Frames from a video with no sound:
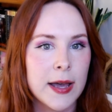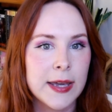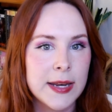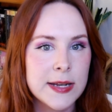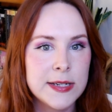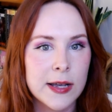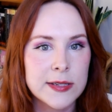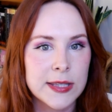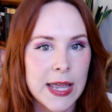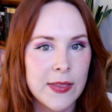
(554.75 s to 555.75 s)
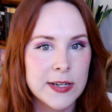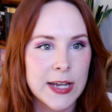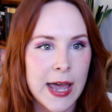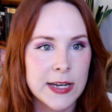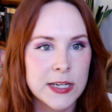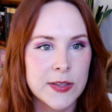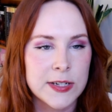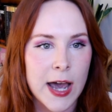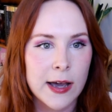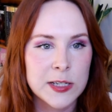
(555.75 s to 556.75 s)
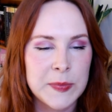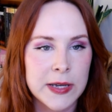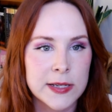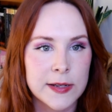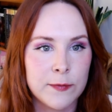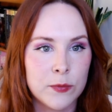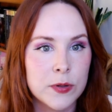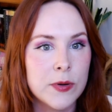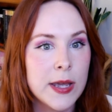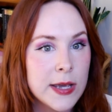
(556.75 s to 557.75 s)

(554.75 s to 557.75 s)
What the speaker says: Gideon tells Layla to head to the docks because if Rune